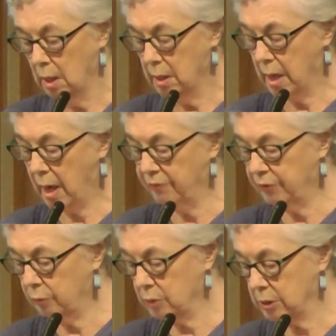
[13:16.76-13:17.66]
The
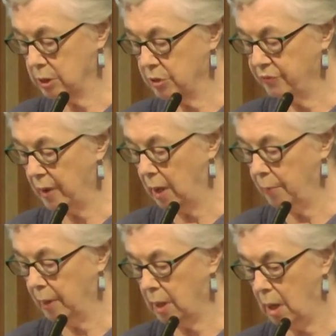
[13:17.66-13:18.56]
effort was to
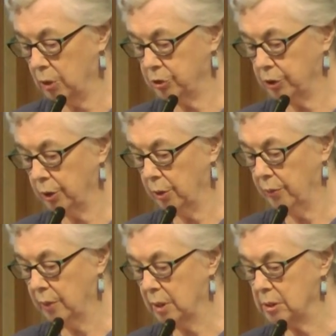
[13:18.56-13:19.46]
develop a culture
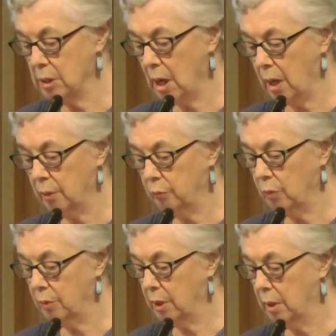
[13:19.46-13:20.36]
that is not
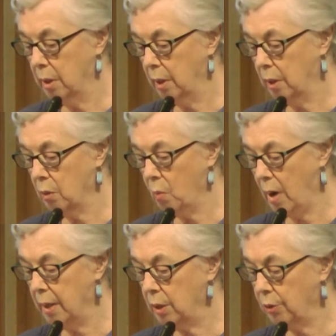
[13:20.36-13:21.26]
rooted in the
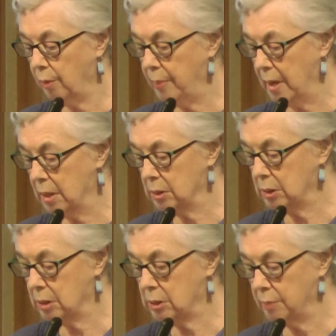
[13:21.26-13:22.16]
white European
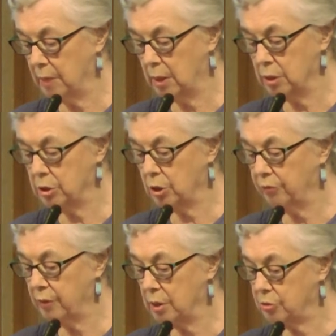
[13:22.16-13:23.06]
system that has
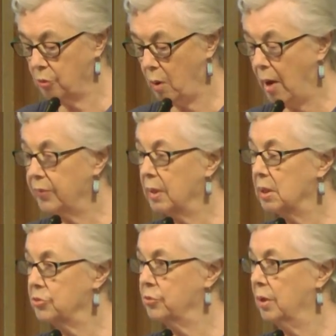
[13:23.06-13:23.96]
served us throughout the
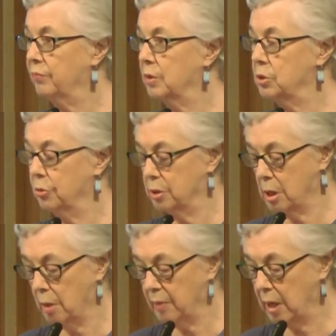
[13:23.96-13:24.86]
history of the two
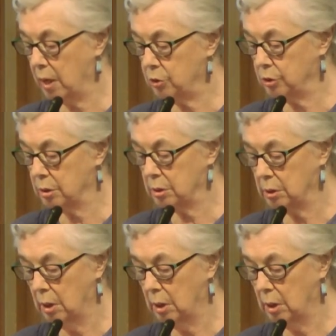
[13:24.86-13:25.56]
denominations.